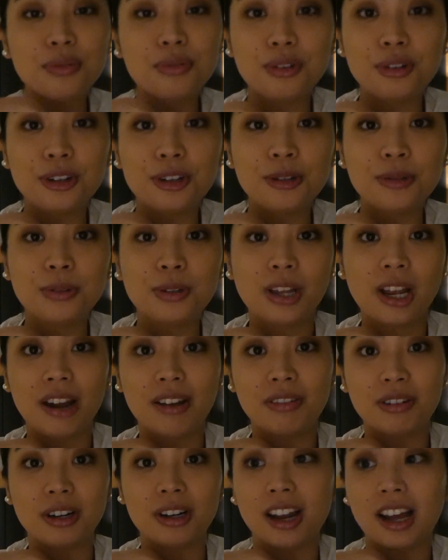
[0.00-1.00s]
form, so
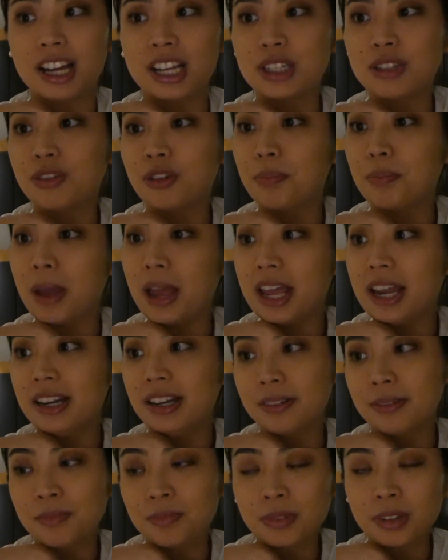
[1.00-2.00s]
everyone asks for
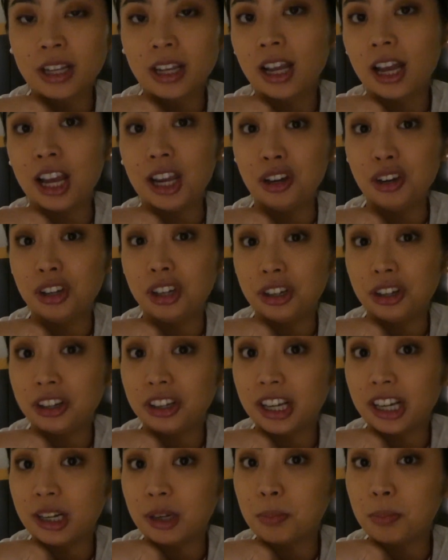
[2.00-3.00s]
pen. I usually don't
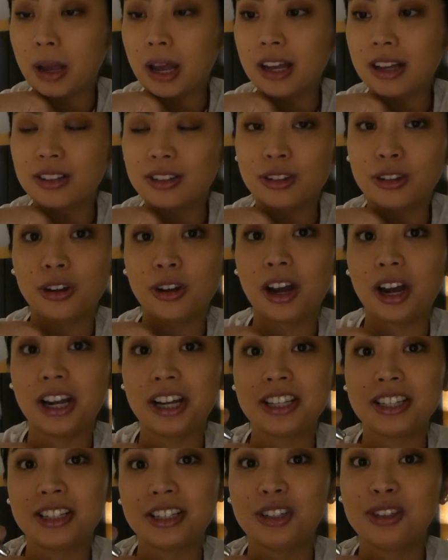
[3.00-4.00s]
get it back, so I
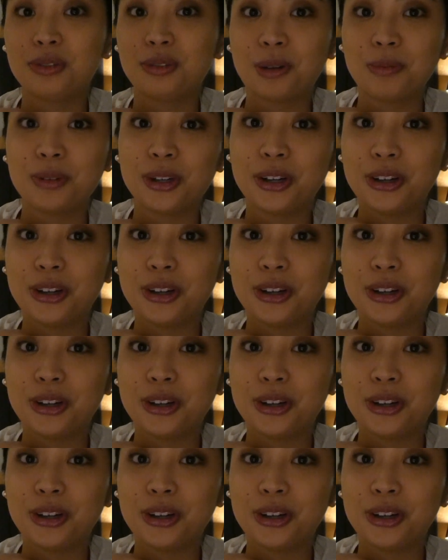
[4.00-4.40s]
steal from the